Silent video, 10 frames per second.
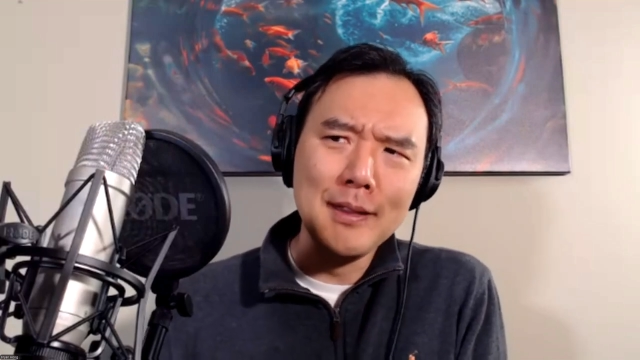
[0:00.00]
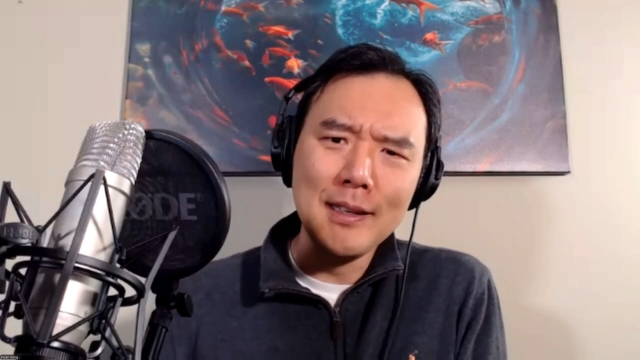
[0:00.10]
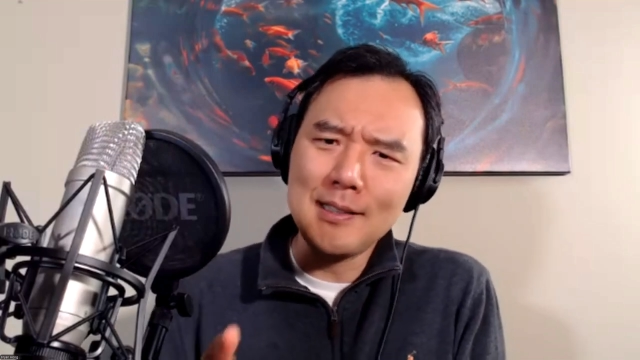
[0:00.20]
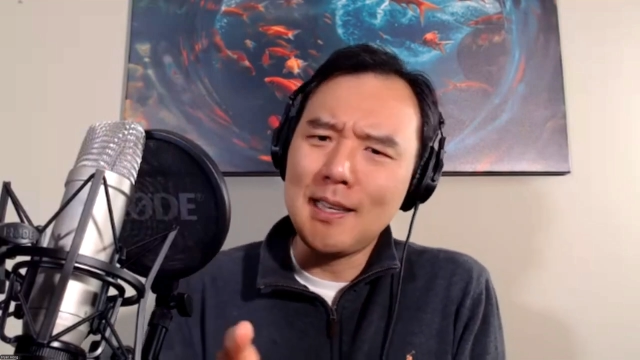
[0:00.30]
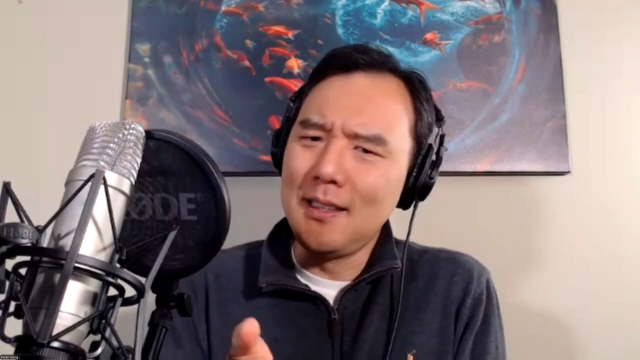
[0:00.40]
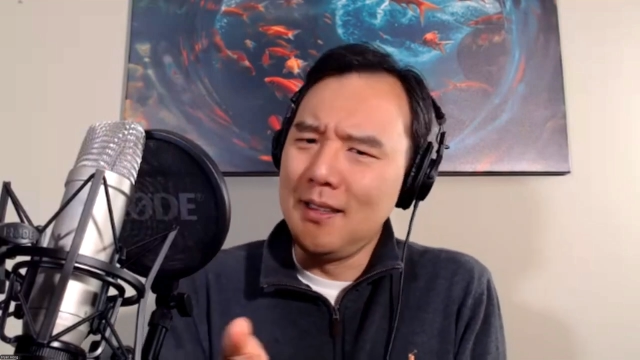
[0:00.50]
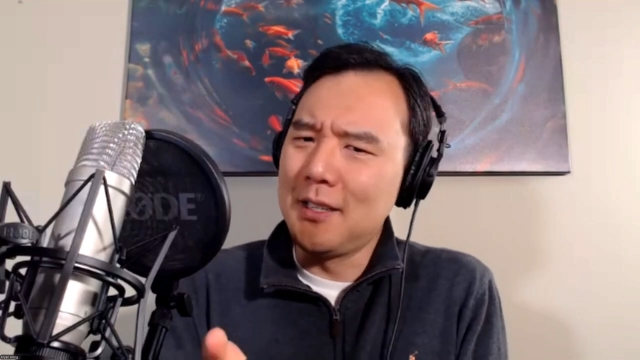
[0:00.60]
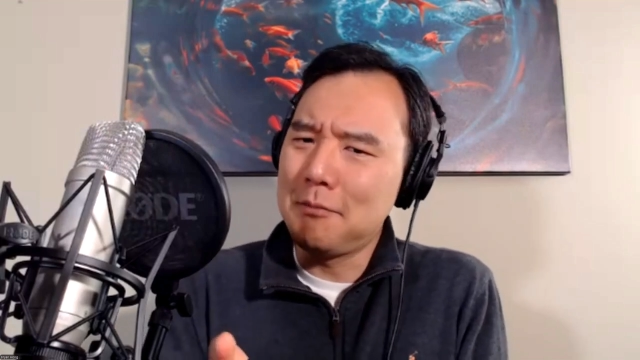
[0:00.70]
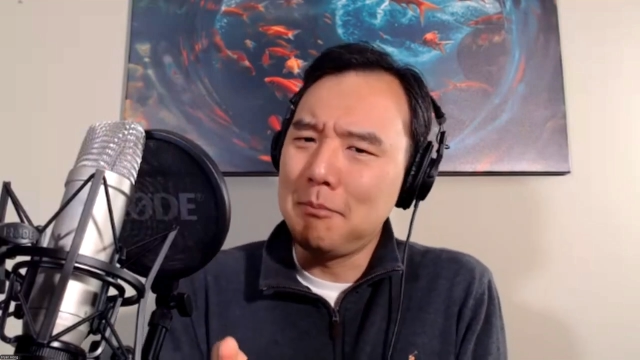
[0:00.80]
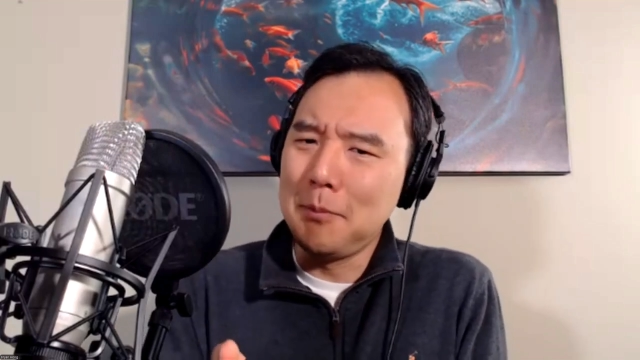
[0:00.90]
I think it's kind of
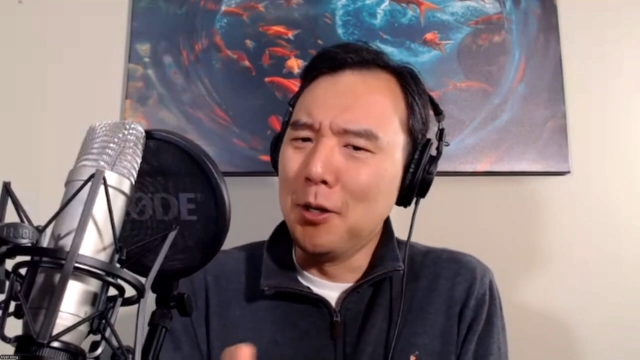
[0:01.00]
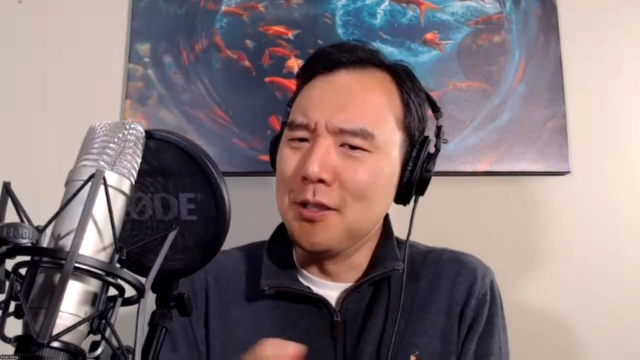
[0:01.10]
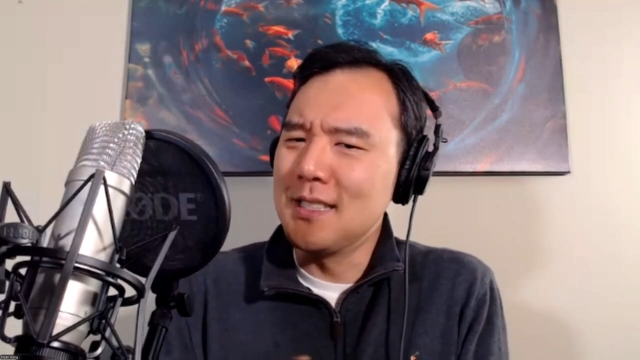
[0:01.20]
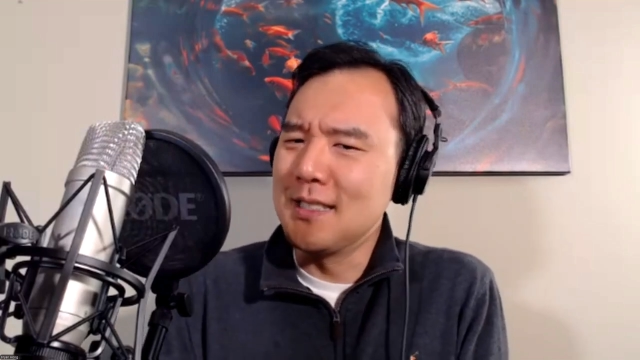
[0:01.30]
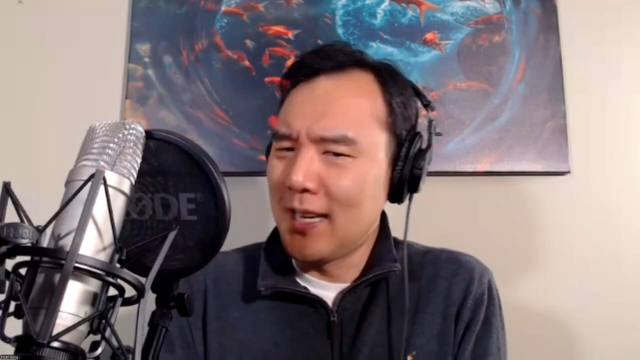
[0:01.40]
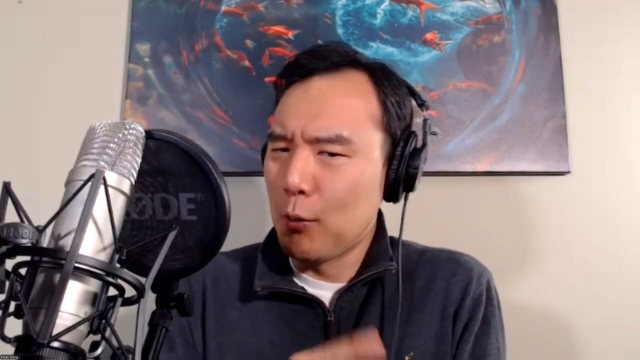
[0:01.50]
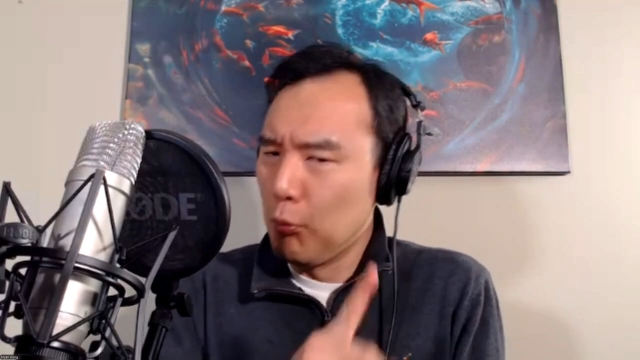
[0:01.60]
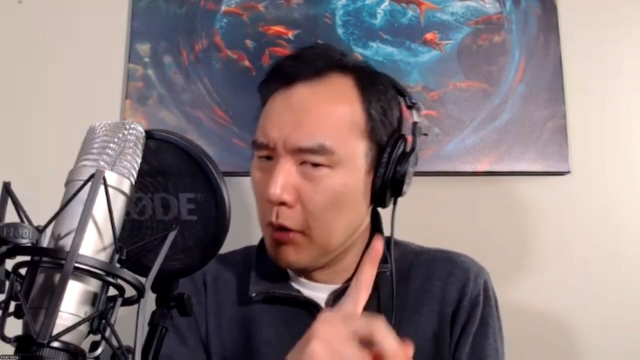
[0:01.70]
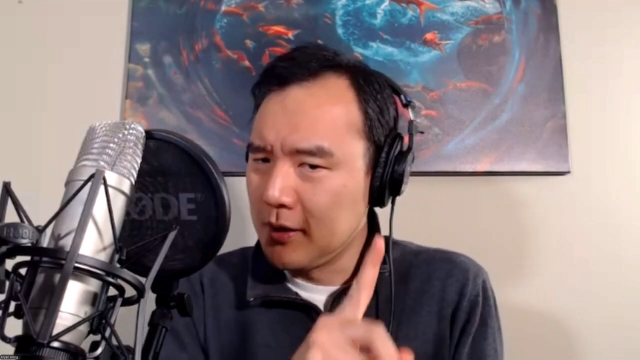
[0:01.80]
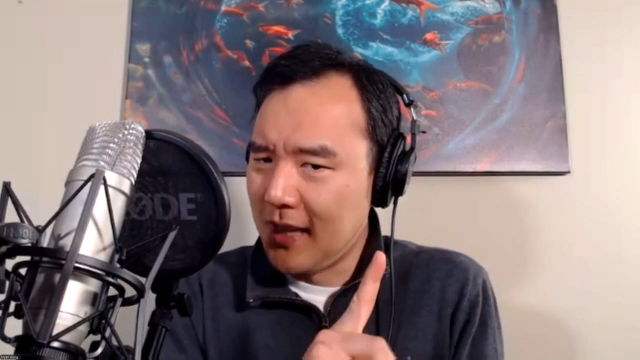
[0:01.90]
like yours. It's like
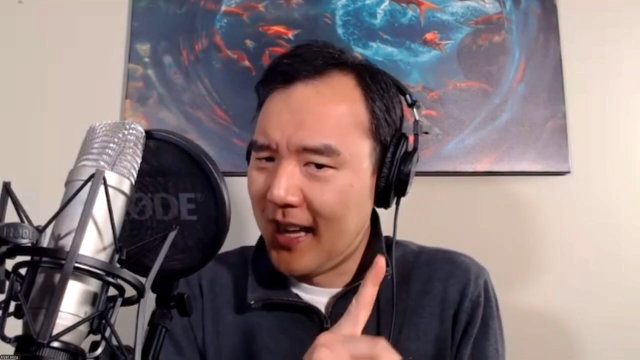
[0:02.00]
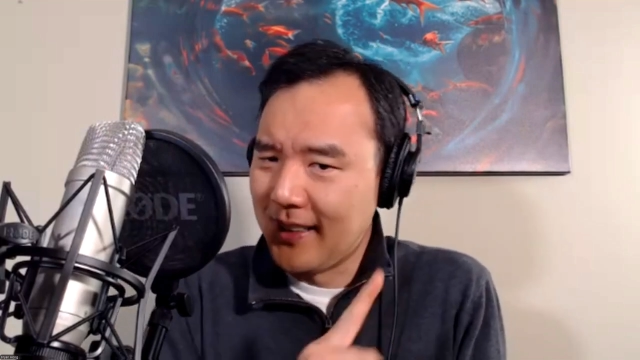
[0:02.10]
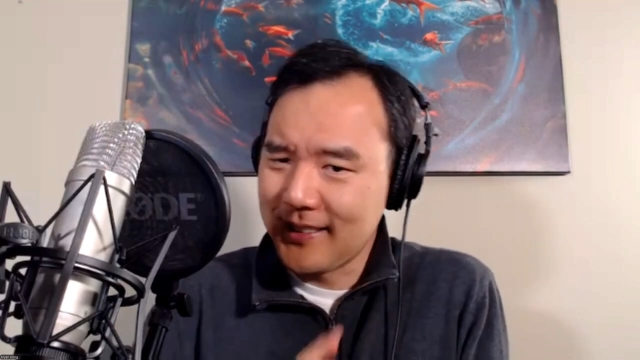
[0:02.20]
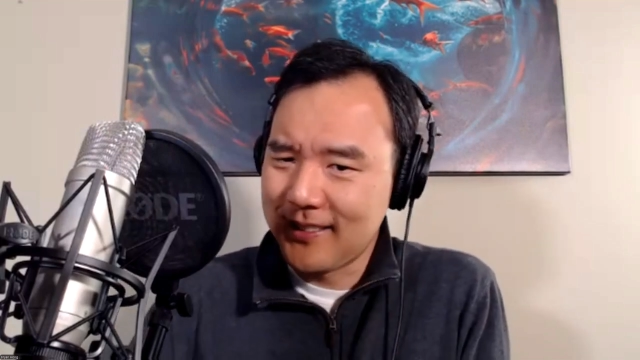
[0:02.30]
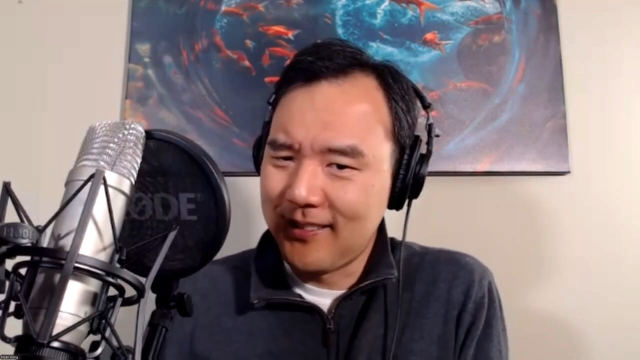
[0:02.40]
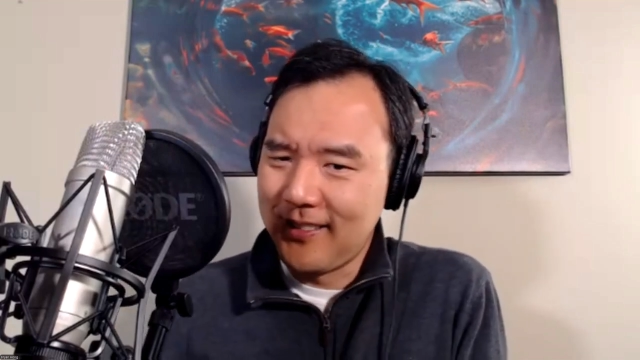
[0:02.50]
one class,